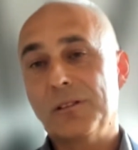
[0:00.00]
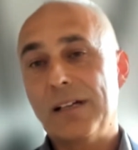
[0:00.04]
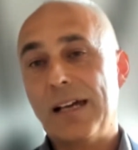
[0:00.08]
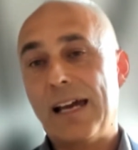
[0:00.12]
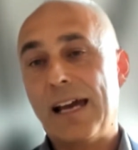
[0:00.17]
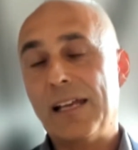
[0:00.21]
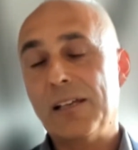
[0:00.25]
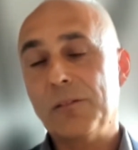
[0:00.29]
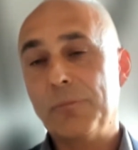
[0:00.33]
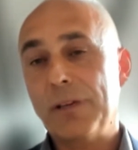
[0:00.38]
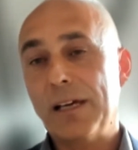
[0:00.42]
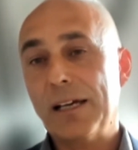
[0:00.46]

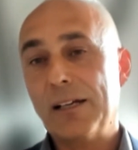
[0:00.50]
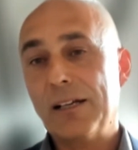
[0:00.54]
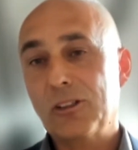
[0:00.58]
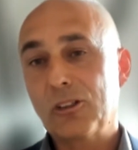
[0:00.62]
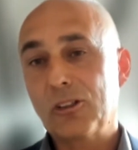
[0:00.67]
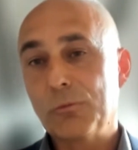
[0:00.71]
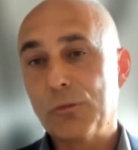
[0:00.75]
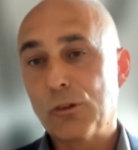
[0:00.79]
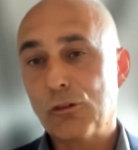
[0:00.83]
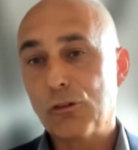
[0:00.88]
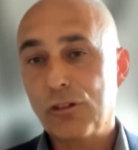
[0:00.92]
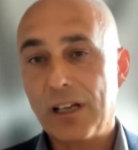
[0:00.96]
hand back to
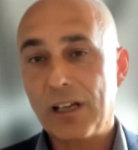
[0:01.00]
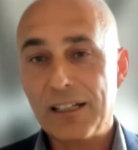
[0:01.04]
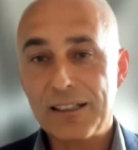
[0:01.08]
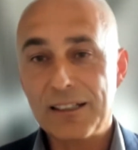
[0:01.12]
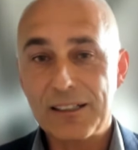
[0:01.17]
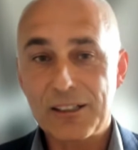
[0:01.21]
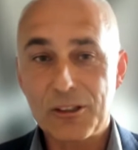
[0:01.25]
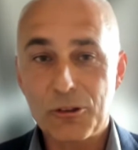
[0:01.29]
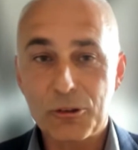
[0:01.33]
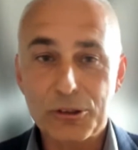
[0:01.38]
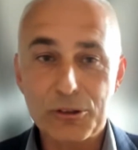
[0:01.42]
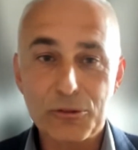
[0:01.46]
Michele and
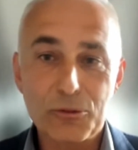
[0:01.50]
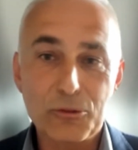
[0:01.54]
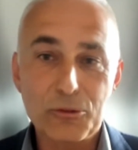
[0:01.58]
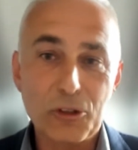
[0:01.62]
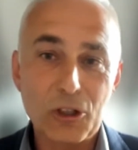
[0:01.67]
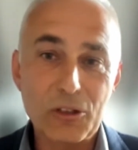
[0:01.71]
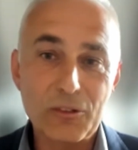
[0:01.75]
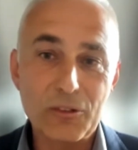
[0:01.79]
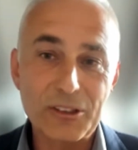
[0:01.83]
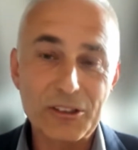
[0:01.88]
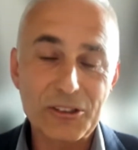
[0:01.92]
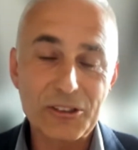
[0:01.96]
looking
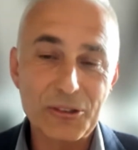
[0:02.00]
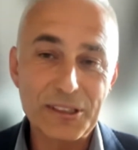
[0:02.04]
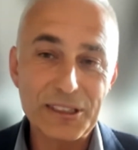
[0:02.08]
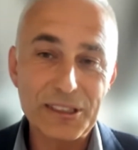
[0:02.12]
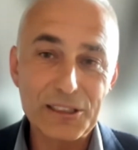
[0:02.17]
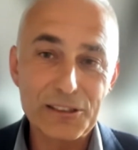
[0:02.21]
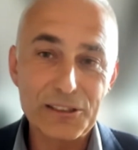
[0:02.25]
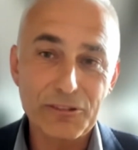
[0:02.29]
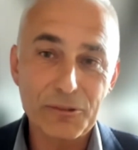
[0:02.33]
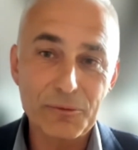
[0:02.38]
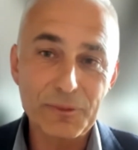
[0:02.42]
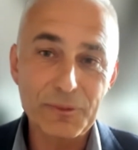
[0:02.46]
forward to
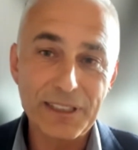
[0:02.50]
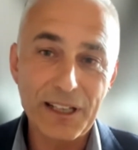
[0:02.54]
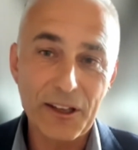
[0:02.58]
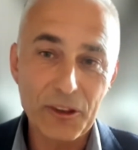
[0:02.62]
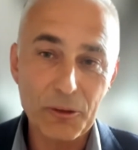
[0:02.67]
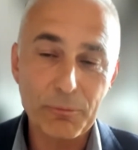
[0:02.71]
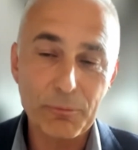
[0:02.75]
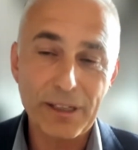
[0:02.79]
hear from the other